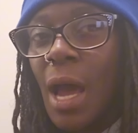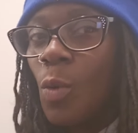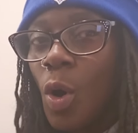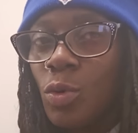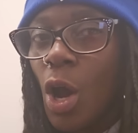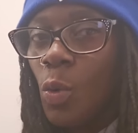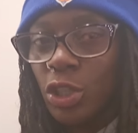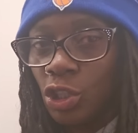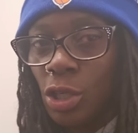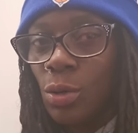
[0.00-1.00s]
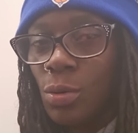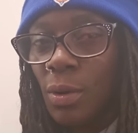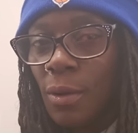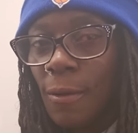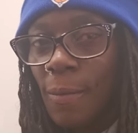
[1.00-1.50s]
I won't know it's
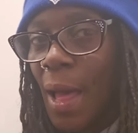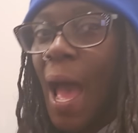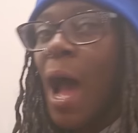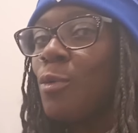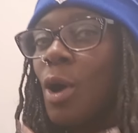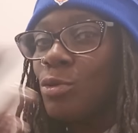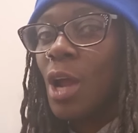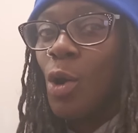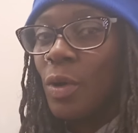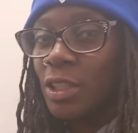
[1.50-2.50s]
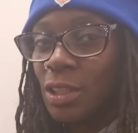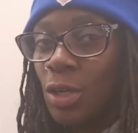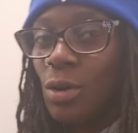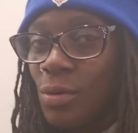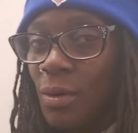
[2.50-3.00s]
you. I won't know it's
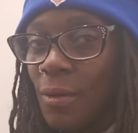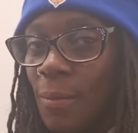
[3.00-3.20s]
you.